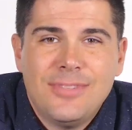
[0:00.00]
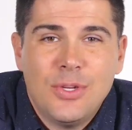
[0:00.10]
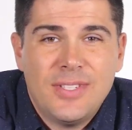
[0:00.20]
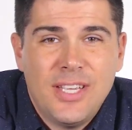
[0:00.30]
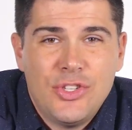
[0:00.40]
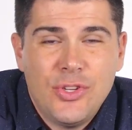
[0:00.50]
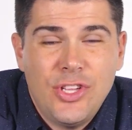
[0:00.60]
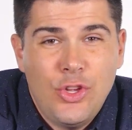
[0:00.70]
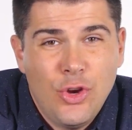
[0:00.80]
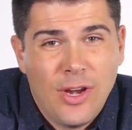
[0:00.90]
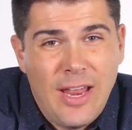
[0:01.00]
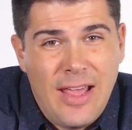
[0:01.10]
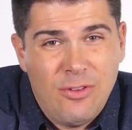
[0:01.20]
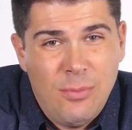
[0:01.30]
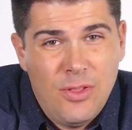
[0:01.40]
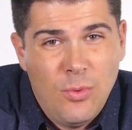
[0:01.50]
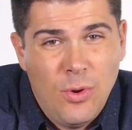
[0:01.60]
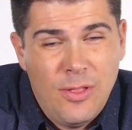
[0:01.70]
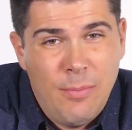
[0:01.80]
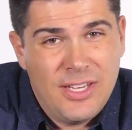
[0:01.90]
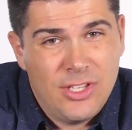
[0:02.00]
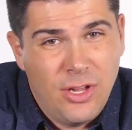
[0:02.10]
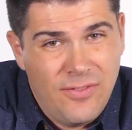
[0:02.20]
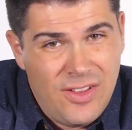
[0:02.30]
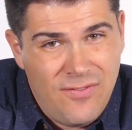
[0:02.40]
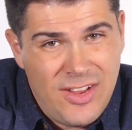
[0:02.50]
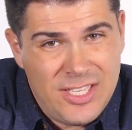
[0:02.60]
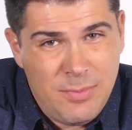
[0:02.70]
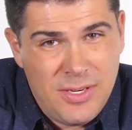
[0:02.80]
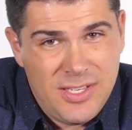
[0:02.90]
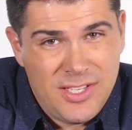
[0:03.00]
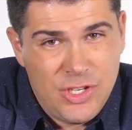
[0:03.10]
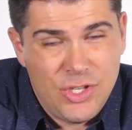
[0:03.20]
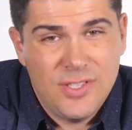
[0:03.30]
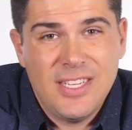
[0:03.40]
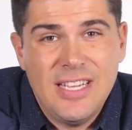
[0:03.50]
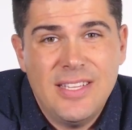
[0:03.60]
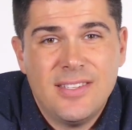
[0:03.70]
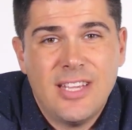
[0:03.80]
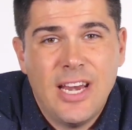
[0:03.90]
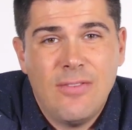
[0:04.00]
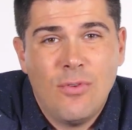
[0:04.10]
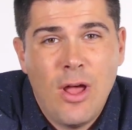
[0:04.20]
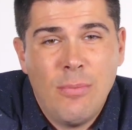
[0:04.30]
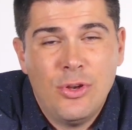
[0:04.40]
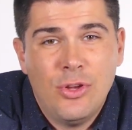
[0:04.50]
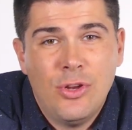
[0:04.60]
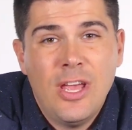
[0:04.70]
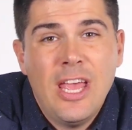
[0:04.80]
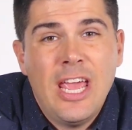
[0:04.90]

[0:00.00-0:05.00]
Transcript: So essentially, you're going to have to be the one that makes all of the investment decisions inside of Robinhood.